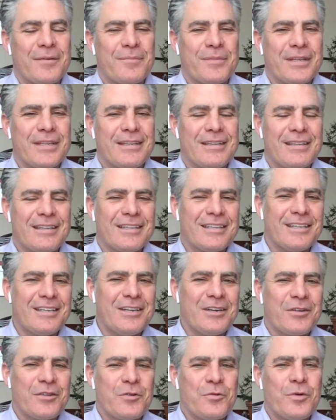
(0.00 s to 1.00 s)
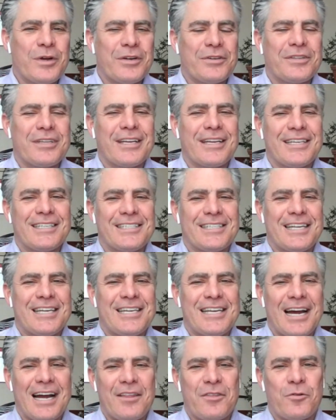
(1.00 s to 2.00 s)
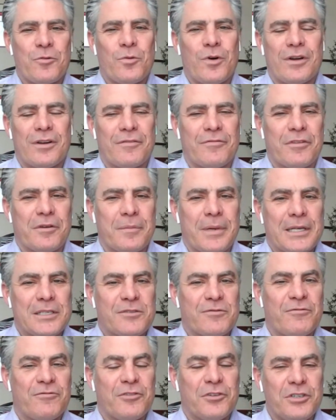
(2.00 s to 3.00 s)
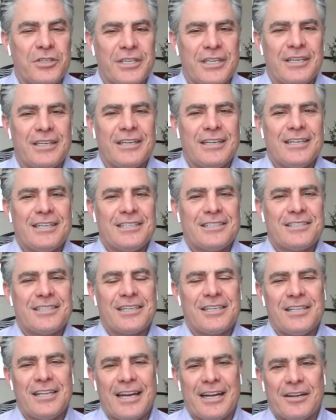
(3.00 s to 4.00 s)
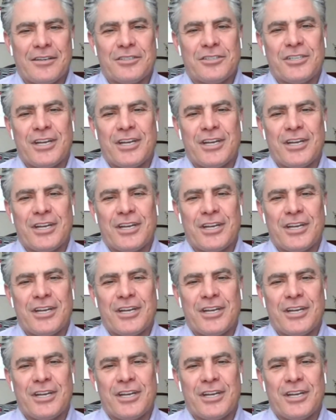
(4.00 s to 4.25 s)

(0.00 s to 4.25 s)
I mean, you know, the weird thing is that neither one of them has fully declared.